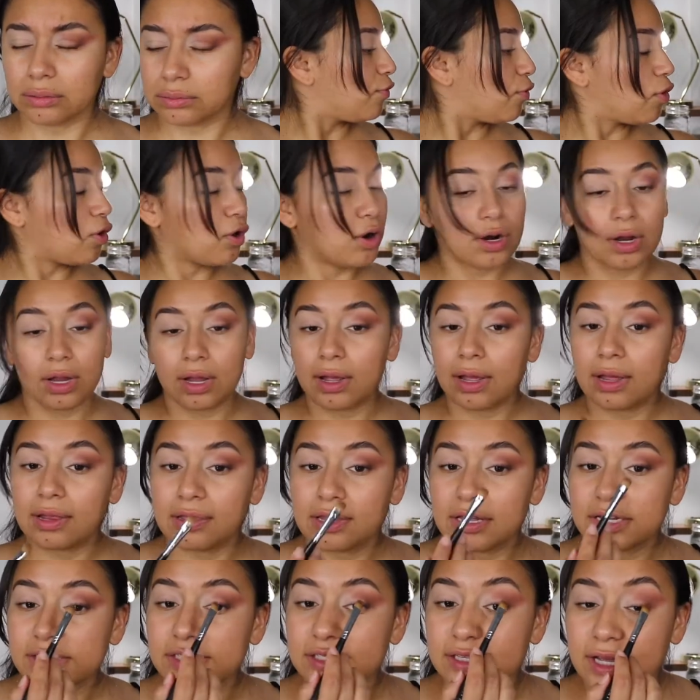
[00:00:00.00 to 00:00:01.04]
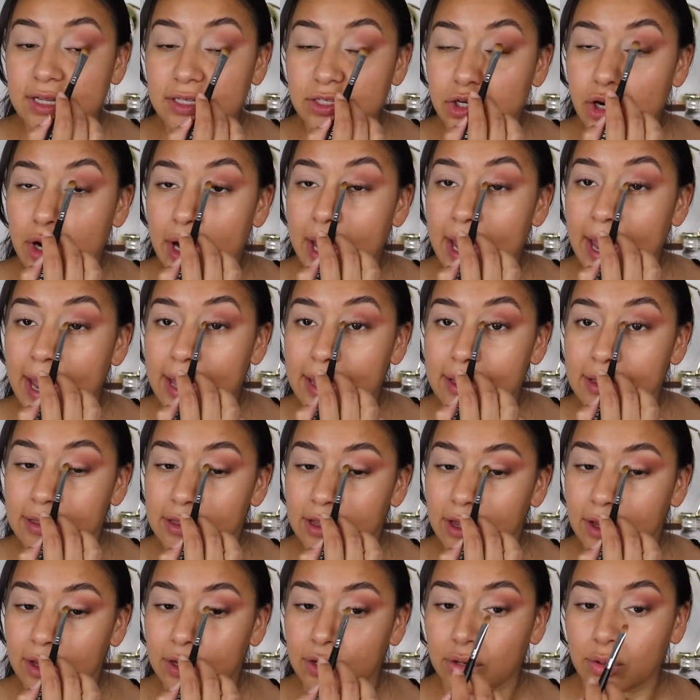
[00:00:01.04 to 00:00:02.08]
For the center and
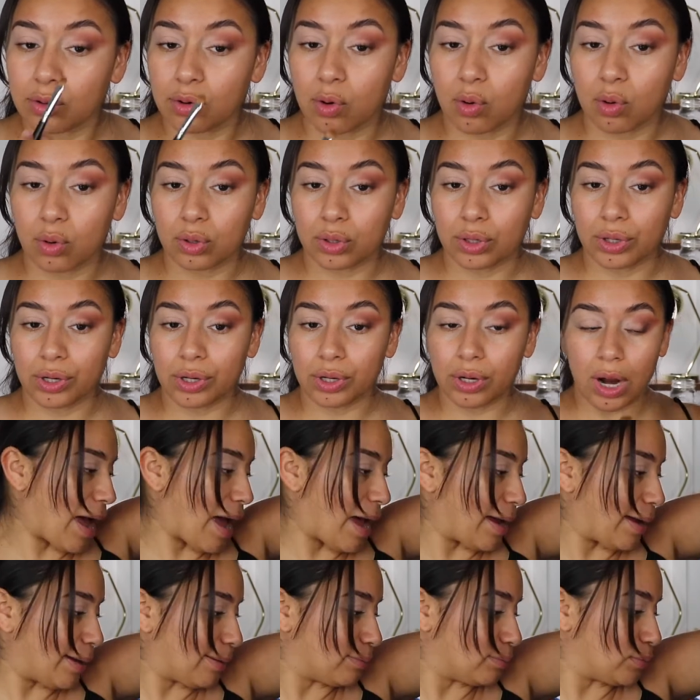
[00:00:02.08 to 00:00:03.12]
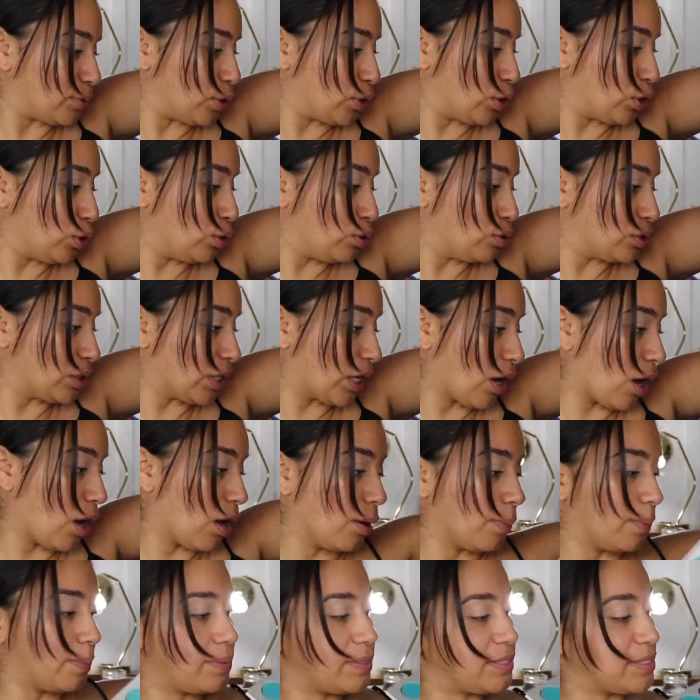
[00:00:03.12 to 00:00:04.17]
the inner corner, I am using
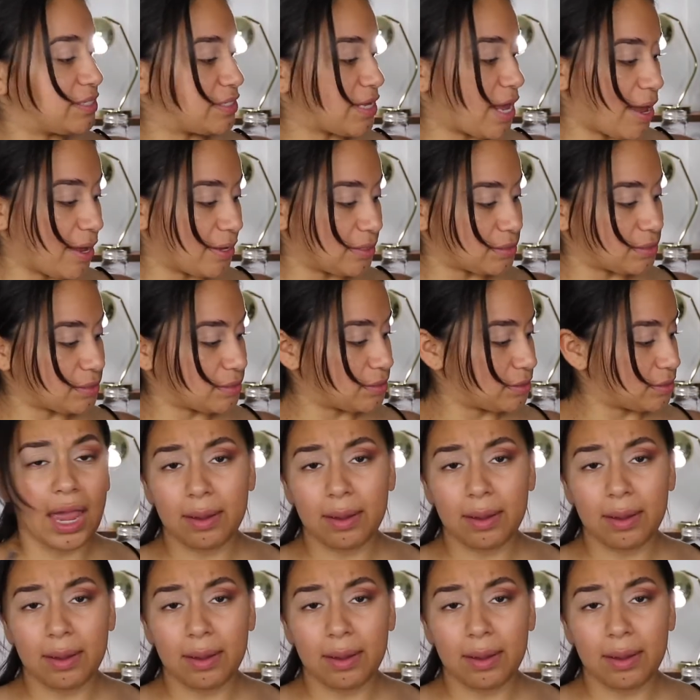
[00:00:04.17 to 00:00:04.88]
Obsessed,